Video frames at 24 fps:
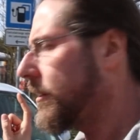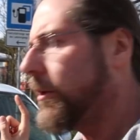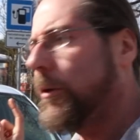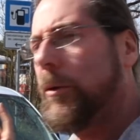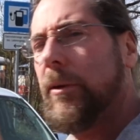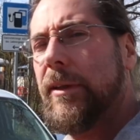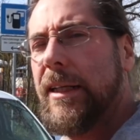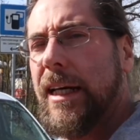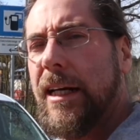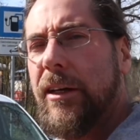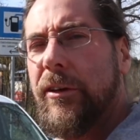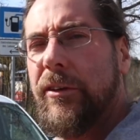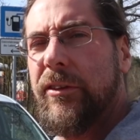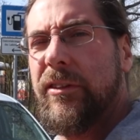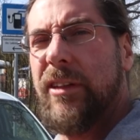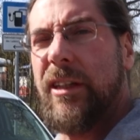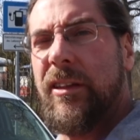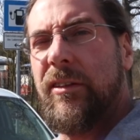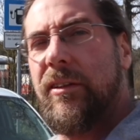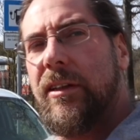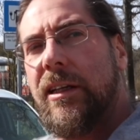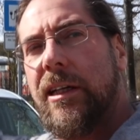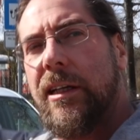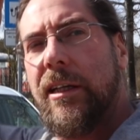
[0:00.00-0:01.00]
go now
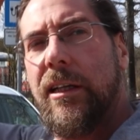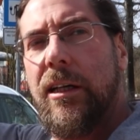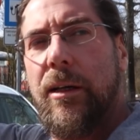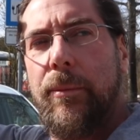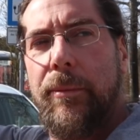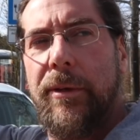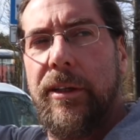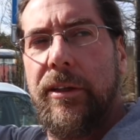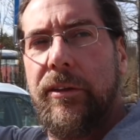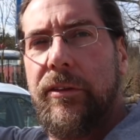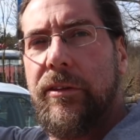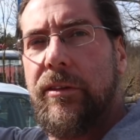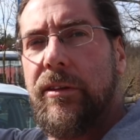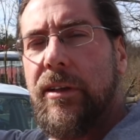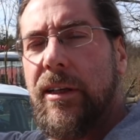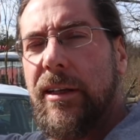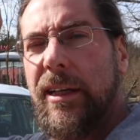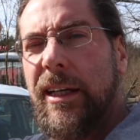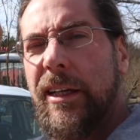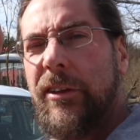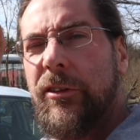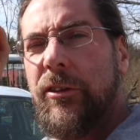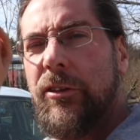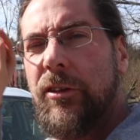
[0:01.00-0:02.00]
60 kilometers to the
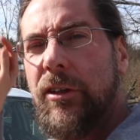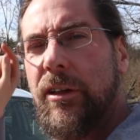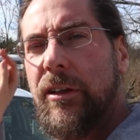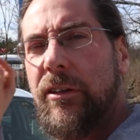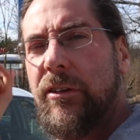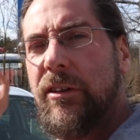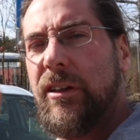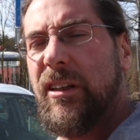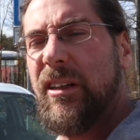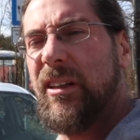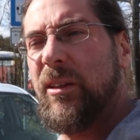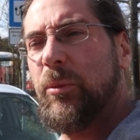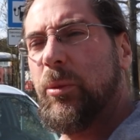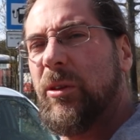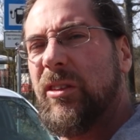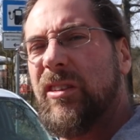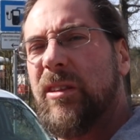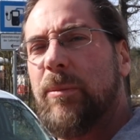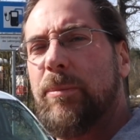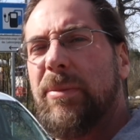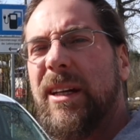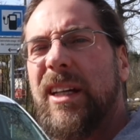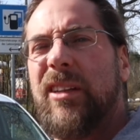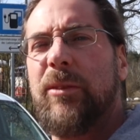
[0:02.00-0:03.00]
next charger. It was
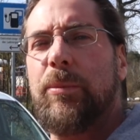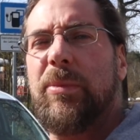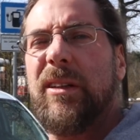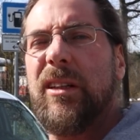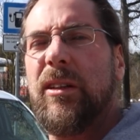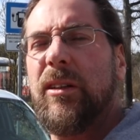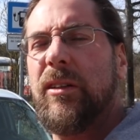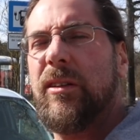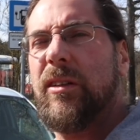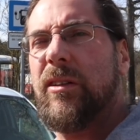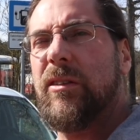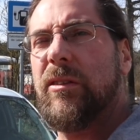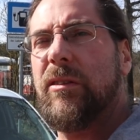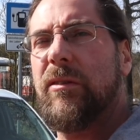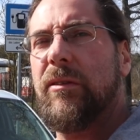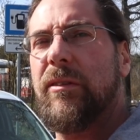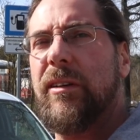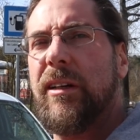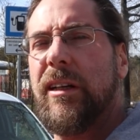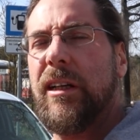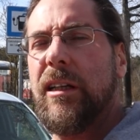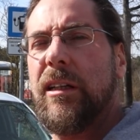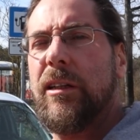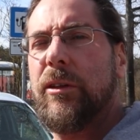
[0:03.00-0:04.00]
the best because it's
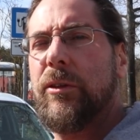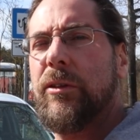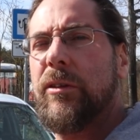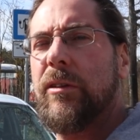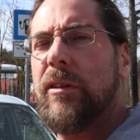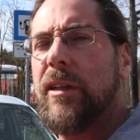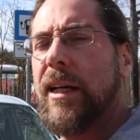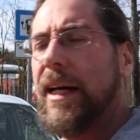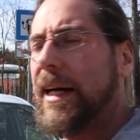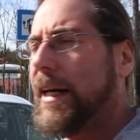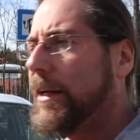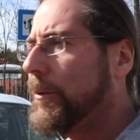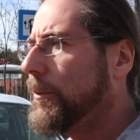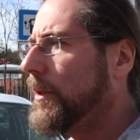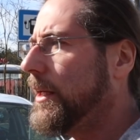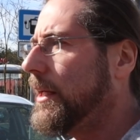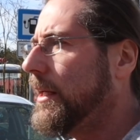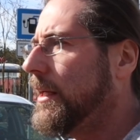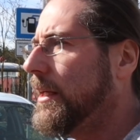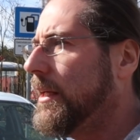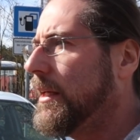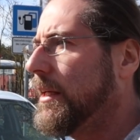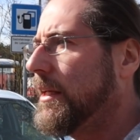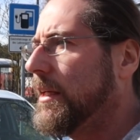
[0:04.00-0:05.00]
very close to the
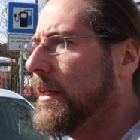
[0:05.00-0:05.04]
highway.